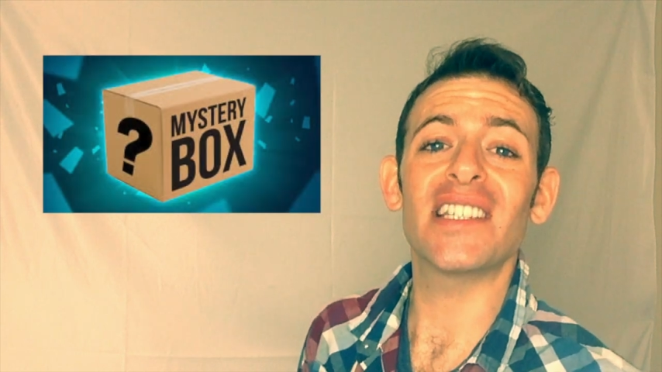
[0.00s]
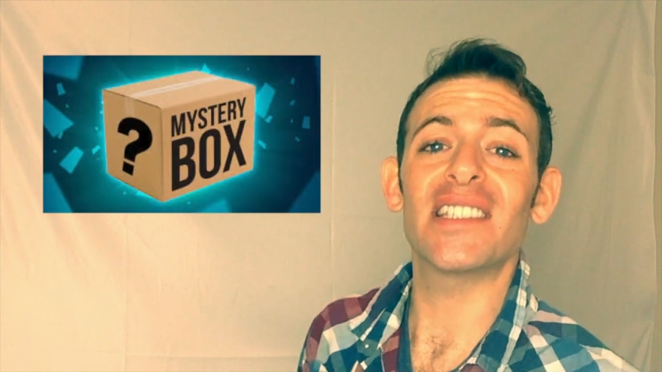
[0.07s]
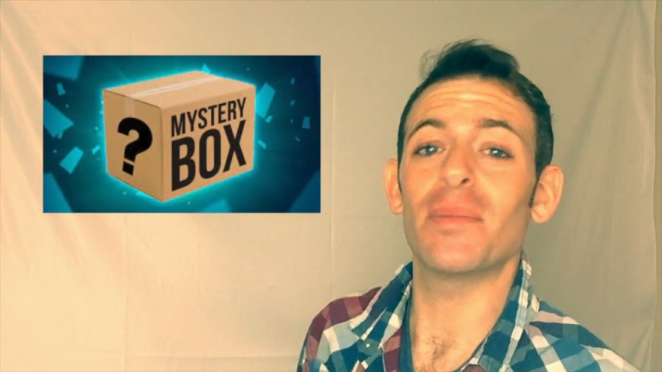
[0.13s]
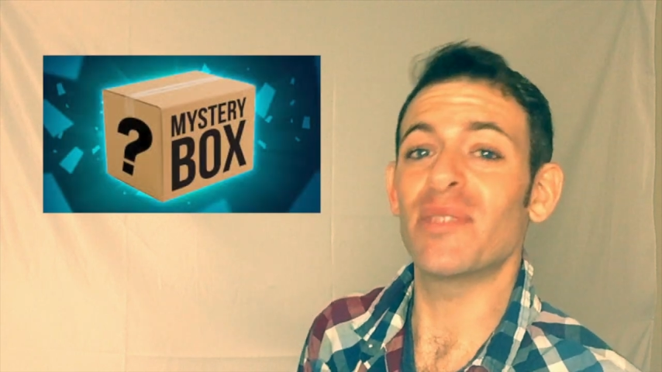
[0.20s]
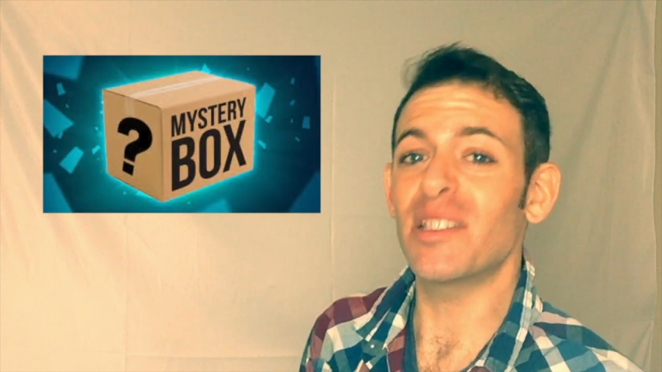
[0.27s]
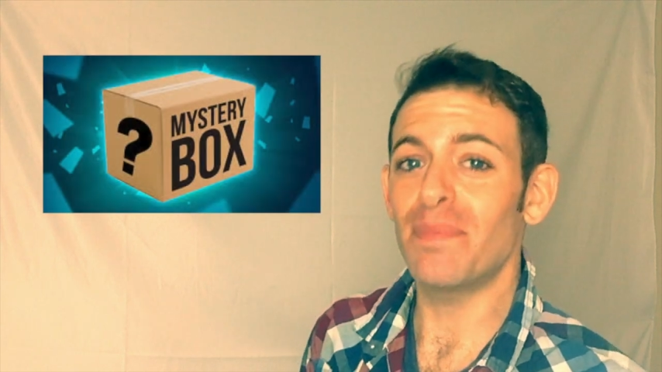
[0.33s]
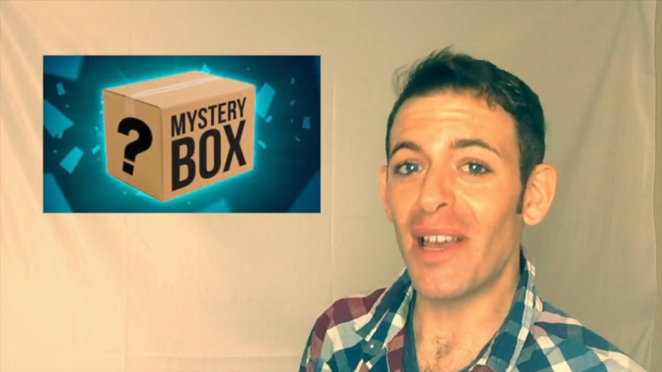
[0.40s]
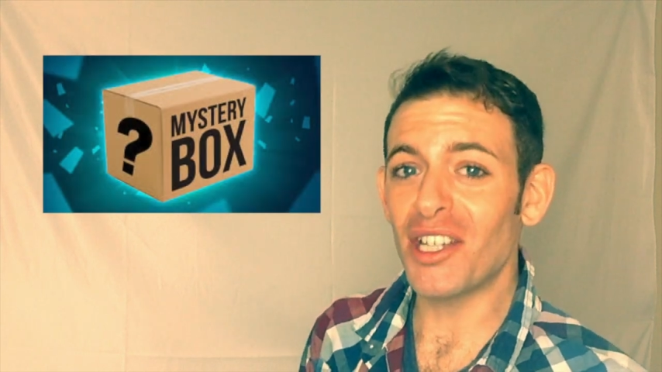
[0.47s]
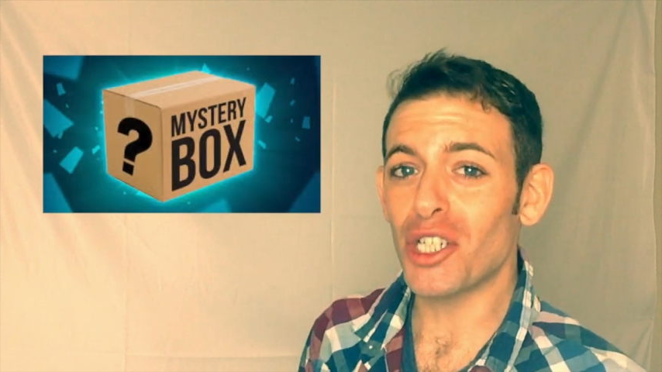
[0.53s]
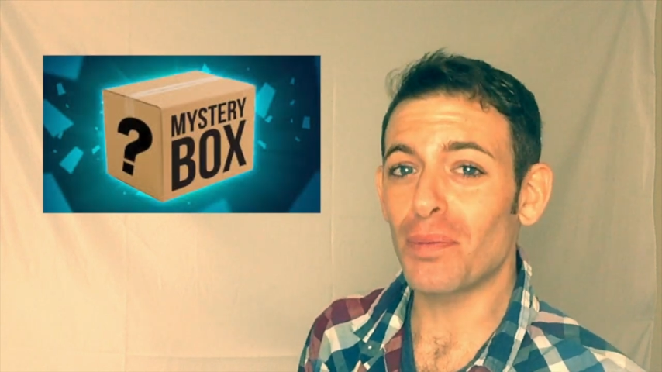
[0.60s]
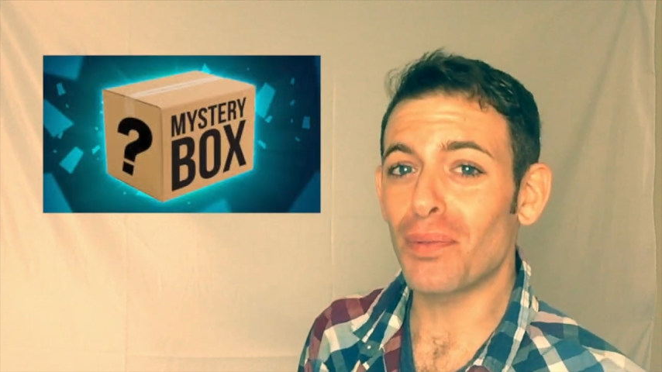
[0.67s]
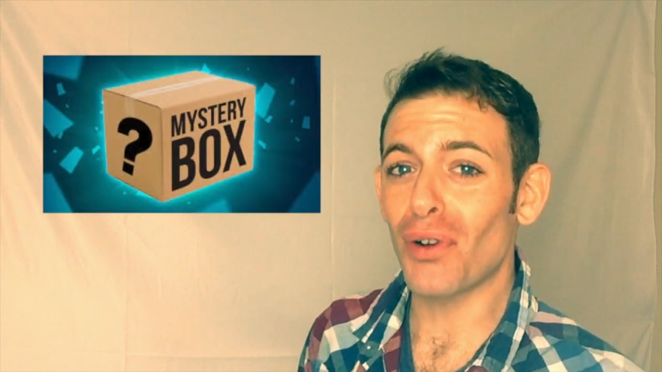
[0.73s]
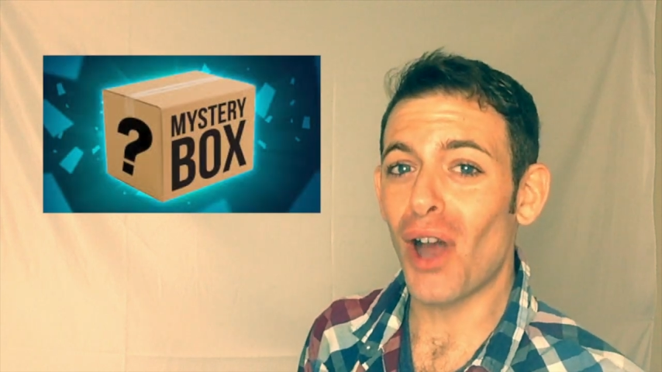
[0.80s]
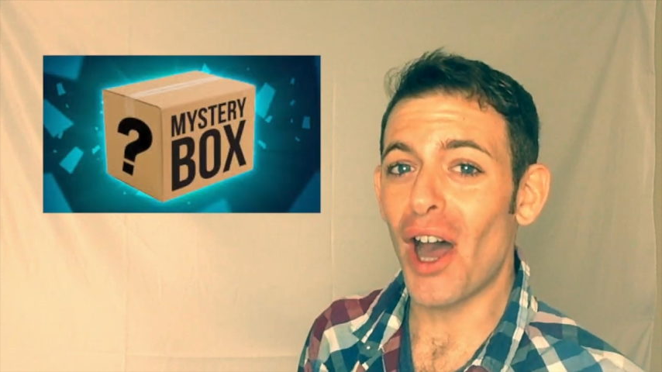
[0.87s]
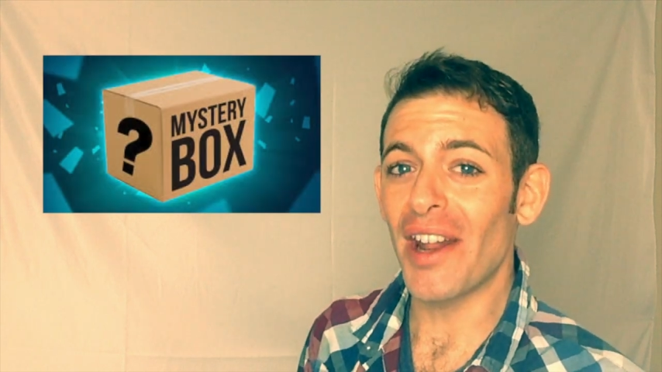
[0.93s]
some special
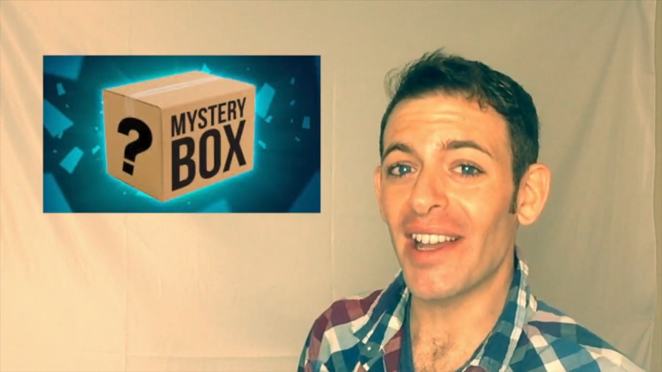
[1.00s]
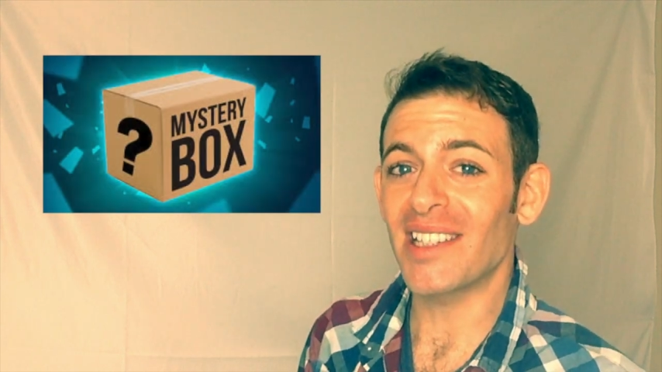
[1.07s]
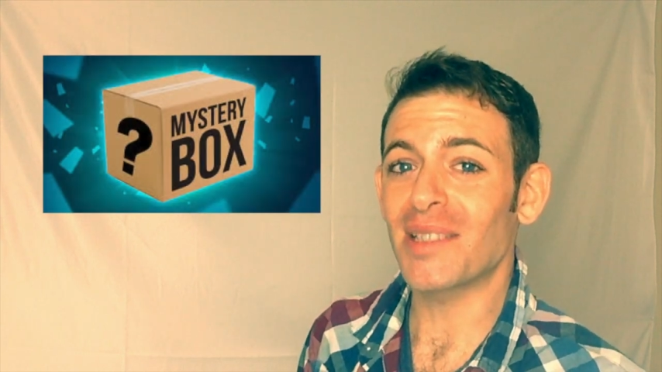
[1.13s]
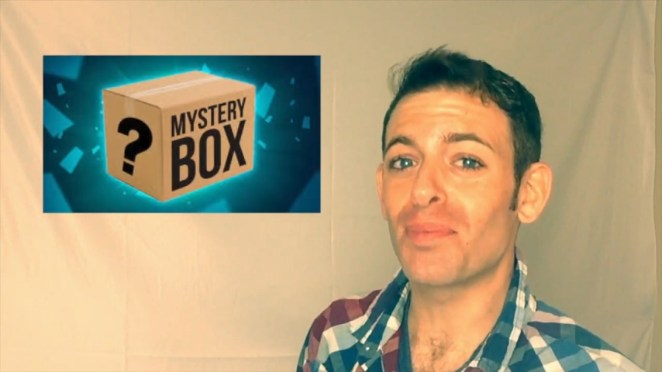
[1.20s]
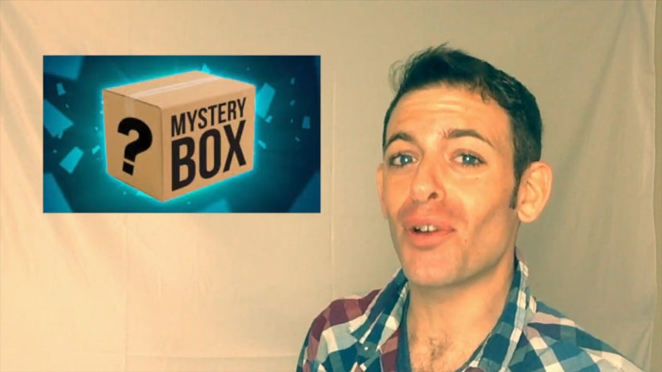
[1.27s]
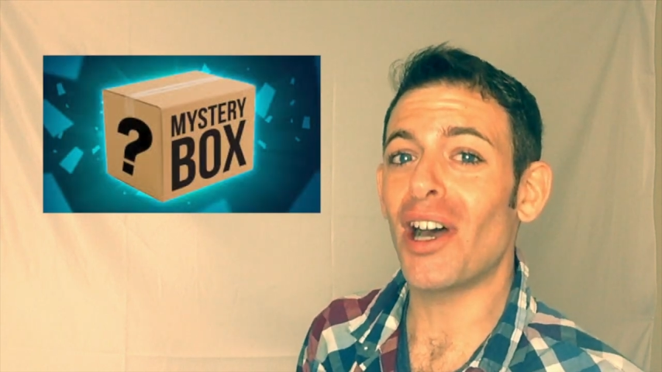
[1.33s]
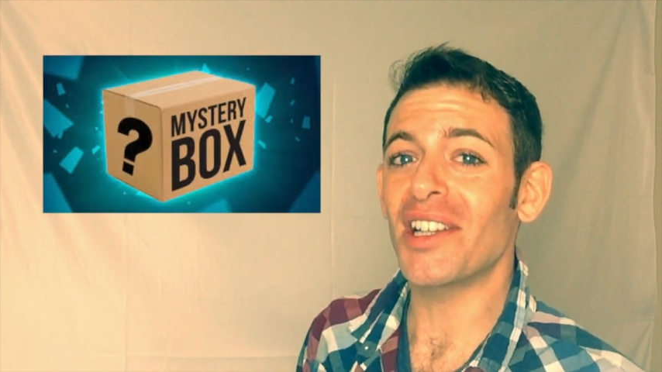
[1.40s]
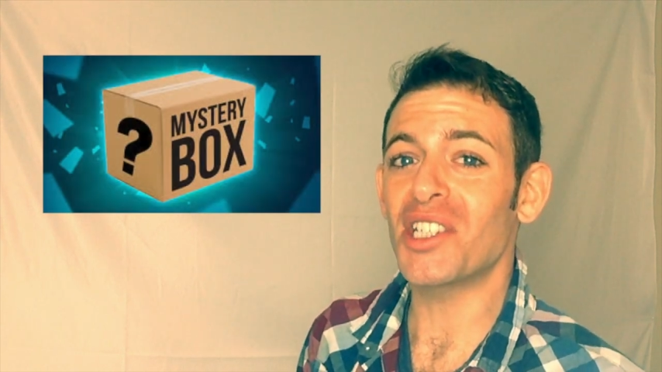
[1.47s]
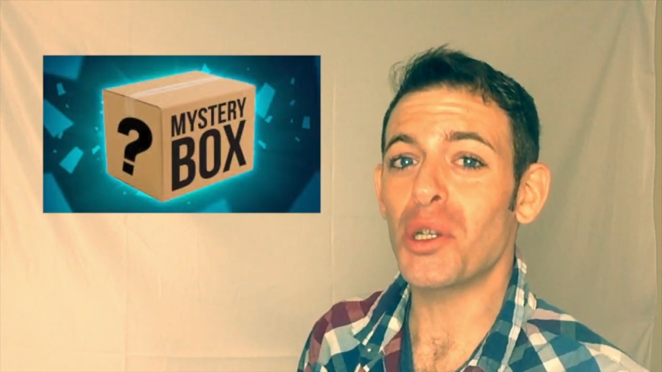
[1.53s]
products brought